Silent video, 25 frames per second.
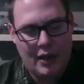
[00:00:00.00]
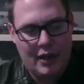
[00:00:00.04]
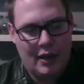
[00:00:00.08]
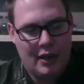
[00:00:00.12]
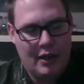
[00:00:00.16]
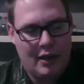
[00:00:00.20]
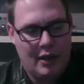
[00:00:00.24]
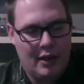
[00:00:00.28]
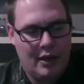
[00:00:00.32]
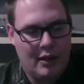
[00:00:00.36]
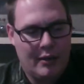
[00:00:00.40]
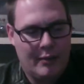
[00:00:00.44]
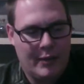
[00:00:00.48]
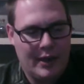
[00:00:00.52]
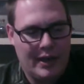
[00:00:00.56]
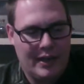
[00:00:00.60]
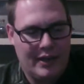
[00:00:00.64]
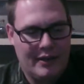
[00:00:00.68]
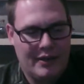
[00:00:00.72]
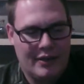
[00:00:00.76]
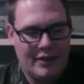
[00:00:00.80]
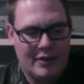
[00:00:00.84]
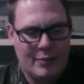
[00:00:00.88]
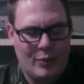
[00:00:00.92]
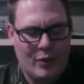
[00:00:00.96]
And
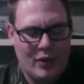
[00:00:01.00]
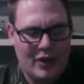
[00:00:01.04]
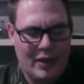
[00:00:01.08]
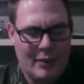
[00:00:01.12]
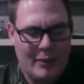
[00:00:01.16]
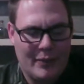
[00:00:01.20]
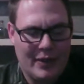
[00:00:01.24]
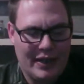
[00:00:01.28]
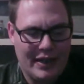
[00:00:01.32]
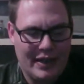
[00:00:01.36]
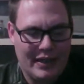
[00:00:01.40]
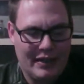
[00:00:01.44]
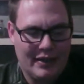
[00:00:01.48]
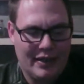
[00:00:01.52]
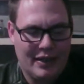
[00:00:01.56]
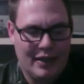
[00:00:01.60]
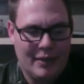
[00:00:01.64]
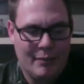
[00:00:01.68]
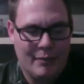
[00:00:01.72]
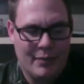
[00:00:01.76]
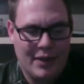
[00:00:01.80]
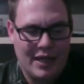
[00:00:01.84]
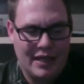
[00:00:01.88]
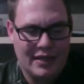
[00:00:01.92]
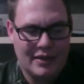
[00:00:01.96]
in this point, I'm thinking that
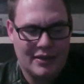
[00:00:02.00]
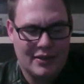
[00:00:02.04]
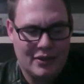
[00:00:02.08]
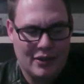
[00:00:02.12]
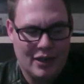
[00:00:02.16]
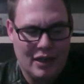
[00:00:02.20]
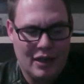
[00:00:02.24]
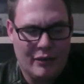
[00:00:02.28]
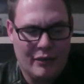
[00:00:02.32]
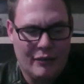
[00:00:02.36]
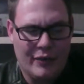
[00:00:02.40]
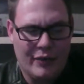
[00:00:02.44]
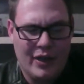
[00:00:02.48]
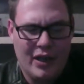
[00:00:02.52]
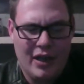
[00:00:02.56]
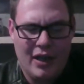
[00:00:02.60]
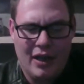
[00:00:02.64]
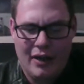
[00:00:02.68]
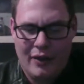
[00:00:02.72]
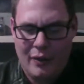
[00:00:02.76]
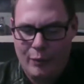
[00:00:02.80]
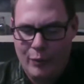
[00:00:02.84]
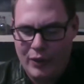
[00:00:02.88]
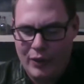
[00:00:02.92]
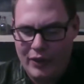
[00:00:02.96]
it means love.
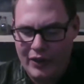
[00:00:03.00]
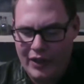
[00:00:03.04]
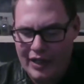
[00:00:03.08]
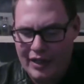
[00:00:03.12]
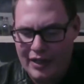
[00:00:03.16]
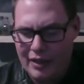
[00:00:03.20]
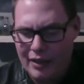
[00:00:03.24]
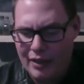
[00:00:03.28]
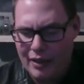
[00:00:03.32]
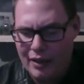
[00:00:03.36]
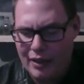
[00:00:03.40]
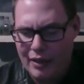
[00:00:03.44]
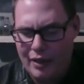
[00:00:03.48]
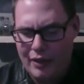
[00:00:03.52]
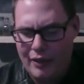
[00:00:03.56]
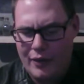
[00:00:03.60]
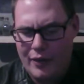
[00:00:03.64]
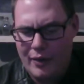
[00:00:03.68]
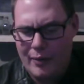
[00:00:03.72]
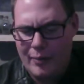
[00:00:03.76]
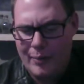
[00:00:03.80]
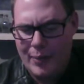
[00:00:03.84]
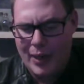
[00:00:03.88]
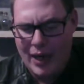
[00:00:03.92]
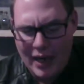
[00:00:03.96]
Really,
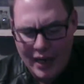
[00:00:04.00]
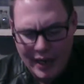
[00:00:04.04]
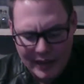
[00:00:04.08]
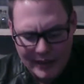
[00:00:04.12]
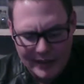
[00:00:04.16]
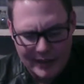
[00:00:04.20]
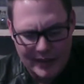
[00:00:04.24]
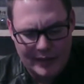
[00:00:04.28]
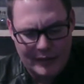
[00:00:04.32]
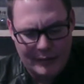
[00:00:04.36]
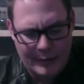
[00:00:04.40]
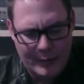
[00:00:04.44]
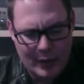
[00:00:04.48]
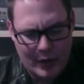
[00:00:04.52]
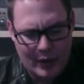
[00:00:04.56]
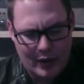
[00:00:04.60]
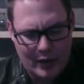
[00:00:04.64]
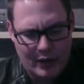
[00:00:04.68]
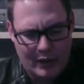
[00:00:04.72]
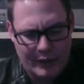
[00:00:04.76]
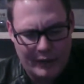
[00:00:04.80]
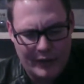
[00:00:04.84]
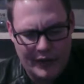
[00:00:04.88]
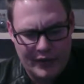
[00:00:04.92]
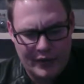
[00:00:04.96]
the positive
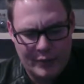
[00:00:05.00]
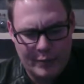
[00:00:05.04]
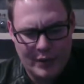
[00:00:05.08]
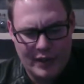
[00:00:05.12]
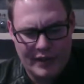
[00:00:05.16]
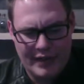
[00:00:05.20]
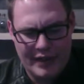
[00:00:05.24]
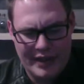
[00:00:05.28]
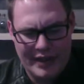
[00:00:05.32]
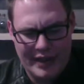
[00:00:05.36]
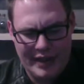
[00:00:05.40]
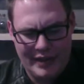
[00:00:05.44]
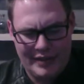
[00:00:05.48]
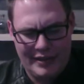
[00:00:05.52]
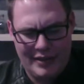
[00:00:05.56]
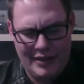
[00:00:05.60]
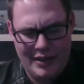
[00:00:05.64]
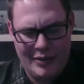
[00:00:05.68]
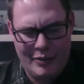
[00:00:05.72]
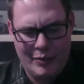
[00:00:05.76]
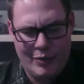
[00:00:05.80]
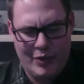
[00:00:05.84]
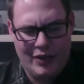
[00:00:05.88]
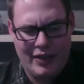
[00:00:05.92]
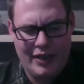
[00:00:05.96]
part of this spread that I
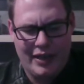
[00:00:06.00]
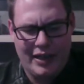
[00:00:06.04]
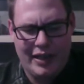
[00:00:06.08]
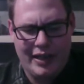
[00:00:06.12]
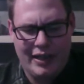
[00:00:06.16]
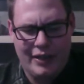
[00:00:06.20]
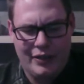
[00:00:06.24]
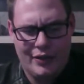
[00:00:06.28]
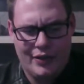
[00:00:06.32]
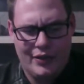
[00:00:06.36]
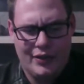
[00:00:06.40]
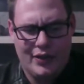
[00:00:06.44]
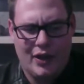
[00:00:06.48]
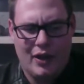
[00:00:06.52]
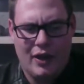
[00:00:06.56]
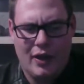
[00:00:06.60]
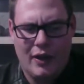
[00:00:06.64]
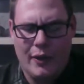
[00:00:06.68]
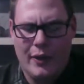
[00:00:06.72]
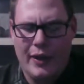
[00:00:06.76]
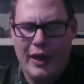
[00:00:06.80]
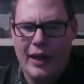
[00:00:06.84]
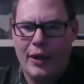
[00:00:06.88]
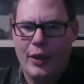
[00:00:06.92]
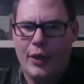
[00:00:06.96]
see really hinges on
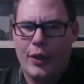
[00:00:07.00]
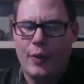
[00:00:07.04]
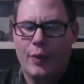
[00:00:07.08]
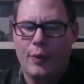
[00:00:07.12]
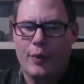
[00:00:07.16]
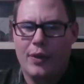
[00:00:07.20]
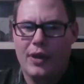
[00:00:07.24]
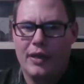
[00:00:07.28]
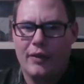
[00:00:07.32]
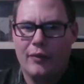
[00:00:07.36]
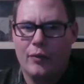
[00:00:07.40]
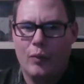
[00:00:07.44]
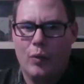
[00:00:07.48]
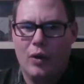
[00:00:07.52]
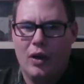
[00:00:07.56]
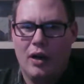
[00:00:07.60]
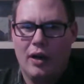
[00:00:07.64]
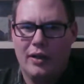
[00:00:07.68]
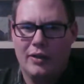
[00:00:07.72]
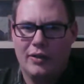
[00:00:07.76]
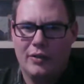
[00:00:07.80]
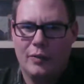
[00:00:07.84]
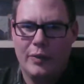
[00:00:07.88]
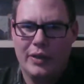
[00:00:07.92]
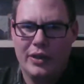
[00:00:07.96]
that Three of
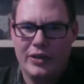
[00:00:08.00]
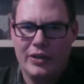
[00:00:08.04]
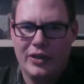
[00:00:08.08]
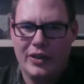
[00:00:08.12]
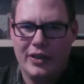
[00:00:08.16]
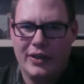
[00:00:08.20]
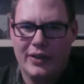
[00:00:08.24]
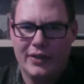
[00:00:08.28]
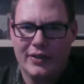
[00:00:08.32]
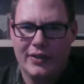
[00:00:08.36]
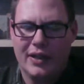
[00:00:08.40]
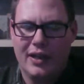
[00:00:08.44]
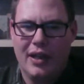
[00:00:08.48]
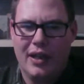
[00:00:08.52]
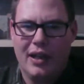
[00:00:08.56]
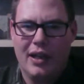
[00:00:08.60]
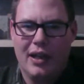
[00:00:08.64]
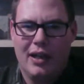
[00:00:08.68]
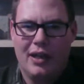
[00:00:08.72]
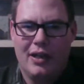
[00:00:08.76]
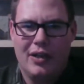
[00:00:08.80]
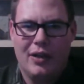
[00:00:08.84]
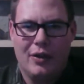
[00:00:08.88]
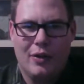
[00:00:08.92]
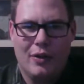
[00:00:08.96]
Wands, which is
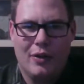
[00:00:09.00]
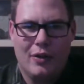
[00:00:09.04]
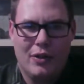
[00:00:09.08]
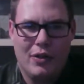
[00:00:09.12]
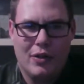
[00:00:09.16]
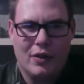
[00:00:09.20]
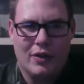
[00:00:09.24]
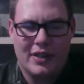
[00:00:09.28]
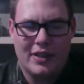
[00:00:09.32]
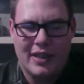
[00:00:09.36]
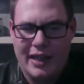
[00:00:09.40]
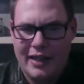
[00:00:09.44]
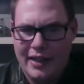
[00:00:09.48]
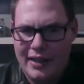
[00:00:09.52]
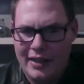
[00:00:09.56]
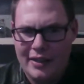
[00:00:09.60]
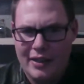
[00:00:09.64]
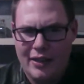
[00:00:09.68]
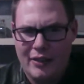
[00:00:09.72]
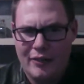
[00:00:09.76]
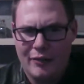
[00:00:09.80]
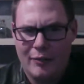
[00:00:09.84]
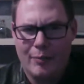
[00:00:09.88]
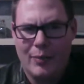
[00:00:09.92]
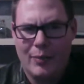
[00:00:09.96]
you're
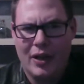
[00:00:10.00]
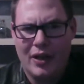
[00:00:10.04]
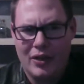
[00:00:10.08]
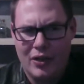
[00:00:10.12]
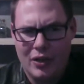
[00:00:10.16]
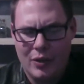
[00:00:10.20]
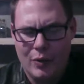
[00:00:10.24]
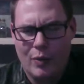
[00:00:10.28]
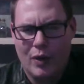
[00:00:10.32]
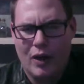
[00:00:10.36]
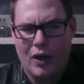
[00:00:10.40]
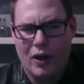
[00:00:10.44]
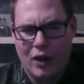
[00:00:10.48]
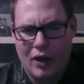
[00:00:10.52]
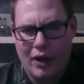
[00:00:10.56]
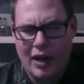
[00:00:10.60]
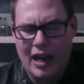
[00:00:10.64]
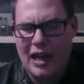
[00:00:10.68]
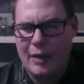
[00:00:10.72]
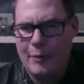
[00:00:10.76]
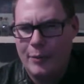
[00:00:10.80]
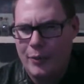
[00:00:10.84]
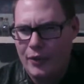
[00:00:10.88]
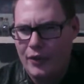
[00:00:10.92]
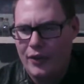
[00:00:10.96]
tentative, but you are
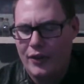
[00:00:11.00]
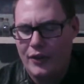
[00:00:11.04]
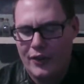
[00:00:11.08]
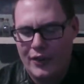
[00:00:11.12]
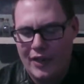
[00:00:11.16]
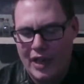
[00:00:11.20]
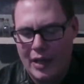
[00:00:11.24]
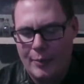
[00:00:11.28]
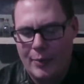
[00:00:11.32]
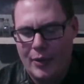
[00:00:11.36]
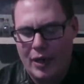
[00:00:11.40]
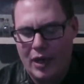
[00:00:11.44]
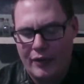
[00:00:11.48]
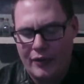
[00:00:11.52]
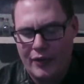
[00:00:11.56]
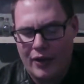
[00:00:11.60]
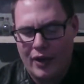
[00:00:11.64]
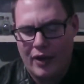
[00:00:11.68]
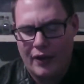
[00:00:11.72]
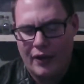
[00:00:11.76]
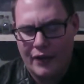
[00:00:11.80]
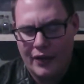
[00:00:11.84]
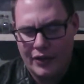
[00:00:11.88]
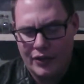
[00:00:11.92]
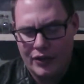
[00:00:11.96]
able to step off
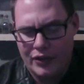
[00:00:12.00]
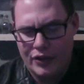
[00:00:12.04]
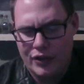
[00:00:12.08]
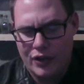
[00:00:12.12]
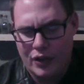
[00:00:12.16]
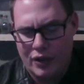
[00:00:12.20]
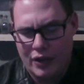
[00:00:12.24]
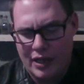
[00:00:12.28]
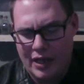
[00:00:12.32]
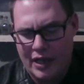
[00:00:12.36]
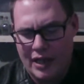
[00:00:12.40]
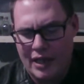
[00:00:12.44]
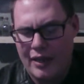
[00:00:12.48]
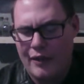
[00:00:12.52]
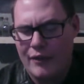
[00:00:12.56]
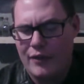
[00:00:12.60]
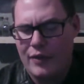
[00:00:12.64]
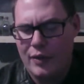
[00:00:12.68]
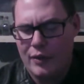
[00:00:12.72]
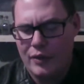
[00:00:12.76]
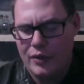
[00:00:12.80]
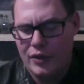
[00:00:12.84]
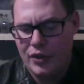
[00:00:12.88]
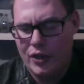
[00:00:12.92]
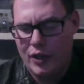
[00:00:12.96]
on this journey if
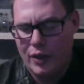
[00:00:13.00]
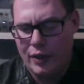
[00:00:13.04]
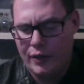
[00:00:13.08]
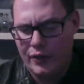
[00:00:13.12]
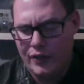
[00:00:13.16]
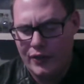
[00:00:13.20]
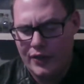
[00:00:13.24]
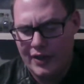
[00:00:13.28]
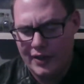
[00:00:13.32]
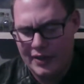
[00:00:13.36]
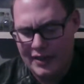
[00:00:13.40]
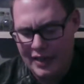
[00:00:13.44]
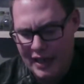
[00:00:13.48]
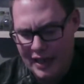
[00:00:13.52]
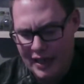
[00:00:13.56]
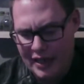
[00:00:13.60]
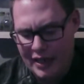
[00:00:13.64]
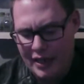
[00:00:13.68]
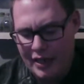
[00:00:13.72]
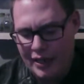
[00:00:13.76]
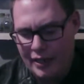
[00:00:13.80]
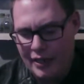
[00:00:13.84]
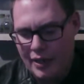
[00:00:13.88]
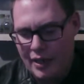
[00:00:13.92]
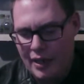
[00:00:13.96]
you chose to take
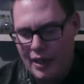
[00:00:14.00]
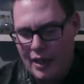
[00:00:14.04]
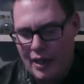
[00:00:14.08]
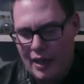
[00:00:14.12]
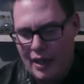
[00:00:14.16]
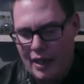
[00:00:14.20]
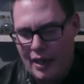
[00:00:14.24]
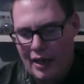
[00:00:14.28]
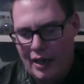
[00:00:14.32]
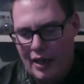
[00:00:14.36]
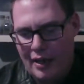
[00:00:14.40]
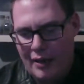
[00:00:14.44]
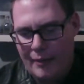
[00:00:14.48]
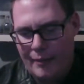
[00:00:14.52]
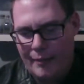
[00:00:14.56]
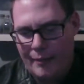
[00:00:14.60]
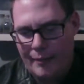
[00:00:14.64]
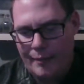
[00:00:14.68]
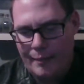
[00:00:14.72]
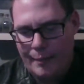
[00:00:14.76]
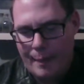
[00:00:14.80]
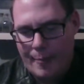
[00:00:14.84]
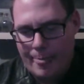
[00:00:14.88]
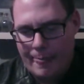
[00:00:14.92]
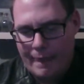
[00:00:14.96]
it.
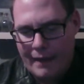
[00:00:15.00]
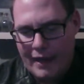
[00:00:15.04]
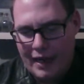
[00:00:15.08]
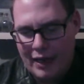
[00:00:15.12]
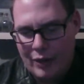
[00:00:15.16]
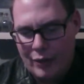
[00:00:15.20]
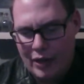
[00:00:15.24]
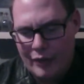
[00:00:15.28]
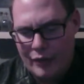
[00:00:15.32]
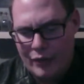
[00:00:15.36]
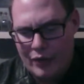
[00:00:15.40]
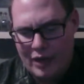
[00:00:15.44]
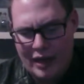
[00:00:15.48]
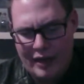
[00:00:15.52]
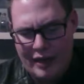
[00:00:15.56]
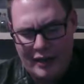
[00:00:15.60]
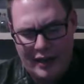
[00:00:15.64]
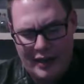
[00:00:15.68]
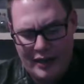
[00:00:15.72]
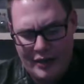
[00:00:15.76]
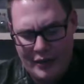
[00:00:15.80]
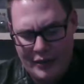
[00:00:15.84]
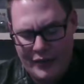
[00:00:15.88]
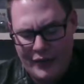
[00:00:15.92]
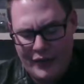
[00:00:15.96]
However,
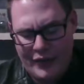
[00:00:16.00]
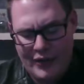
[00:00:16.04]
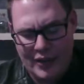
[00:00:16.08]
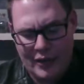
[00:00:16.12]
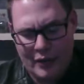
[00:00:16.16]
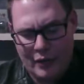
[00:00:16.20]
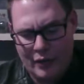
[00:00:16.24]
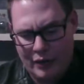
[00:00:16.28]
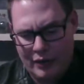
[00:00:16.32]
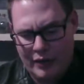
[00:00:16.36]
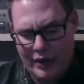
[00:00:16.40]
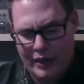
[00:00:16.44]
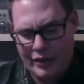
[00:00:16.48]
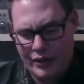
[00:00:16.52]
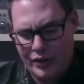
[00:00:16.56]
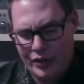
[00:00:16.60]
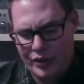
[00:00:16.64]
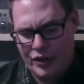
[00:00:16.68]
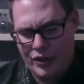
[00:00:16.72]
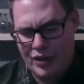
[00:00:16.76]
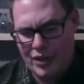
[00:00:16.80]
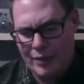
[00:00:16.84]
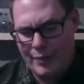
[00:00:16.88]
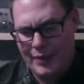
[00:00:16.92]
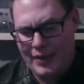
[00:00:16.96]
I do see a
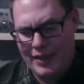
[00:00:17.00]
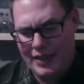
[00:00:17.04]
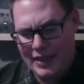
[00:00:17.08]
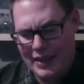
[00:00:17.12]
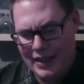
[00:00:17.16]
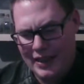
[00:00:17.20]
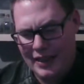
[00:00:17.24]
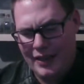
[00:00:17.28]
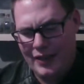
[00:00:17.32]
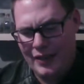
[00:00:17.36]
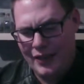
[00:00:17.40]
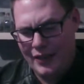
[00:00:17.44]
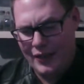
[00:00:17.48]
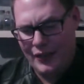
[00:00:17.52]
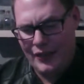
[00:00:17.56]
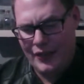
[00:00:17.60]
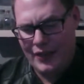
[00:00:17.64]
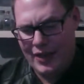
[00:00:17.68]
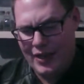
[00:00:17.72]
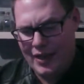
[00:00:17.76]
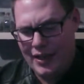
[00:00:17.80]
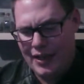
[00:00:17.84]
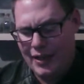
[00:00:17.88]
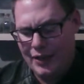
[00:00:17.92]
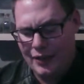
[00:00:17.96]
relationship at the end of this
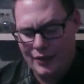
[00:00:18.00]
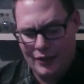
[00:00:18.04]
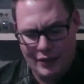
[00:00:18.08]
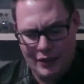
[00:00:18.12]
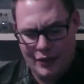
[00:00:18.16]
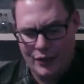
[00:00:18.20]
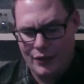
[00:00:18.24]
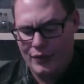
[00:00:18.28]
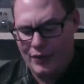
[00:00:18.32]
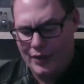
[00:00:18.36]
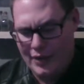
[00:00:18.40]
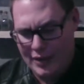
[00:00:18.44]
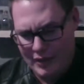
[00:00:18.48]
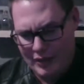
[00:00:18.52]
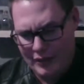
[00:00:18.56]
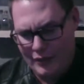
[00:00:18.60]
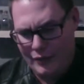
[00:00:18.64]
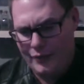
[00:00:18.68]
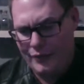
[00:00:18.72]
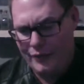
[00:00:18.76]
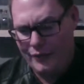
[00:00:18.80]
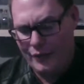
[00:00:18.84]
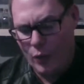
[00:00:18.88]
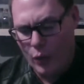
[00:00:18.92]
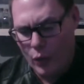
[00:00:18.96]
key. Literally, the
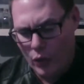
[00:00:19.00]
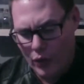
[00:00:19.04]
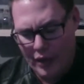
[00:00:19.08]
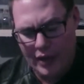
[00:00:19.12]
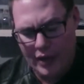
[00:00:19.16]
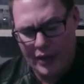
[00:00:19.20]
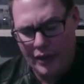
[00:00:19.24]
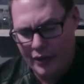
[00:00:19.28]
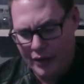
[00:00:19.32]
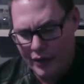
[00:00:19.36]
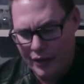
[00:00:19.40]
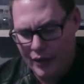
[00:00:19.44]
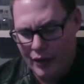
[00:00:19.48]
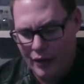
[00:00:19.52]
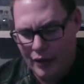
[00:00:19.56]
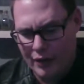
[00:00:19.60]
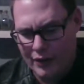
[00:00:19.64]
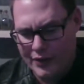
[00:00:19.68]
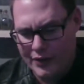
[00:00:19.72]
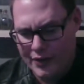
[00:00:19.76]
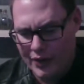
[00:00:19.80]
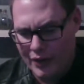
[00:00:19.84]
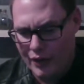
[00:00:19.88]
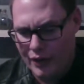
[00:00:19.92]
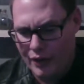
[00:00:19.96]
4 end
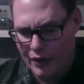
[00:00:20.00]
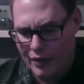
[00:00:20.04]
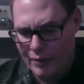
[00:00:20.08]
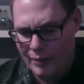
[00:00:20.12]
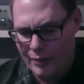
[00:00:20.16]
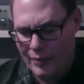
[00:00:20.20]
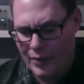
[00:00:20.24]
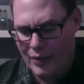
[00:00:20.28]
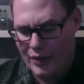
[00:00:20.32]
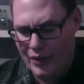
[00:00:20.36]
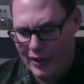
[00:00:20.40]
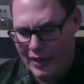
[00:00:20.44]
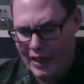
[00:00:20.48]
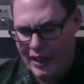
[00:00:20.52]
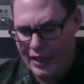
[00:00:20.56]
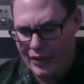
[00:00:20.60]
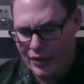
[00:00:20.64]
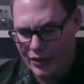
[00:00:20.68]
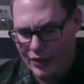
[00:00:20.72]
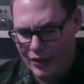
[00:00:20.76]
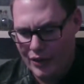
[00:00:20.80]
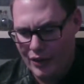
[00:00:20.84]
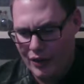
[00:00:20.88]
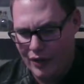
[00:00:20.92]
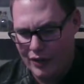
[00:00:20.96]
cards are
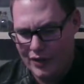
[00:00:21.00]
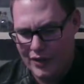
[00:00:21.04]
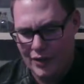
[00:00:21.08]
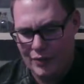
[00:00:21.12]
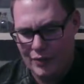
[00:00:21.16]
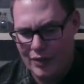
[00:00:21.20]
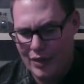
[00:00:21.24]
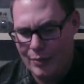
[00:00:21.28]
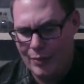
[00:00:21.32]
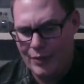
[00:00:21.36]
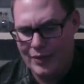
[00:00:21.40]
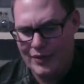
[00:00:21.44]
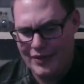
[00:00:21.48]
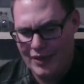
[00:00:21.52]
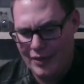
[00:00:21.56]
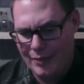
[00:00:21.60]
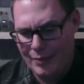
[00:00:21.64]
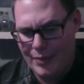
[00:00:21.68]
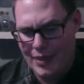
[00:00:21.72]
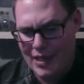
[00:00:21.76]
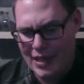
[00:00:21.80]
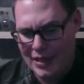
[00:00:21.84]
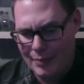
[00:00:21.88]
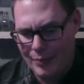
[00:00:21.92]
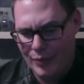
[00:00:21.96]
communication cards that represent
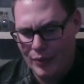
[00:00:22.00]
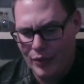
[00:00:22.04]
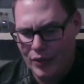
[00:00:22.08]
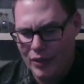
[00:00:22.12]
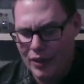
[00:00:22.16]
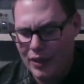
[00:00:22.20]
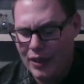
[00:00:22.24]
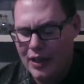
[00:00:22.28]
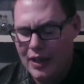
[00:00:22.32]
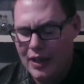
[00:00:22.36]
people.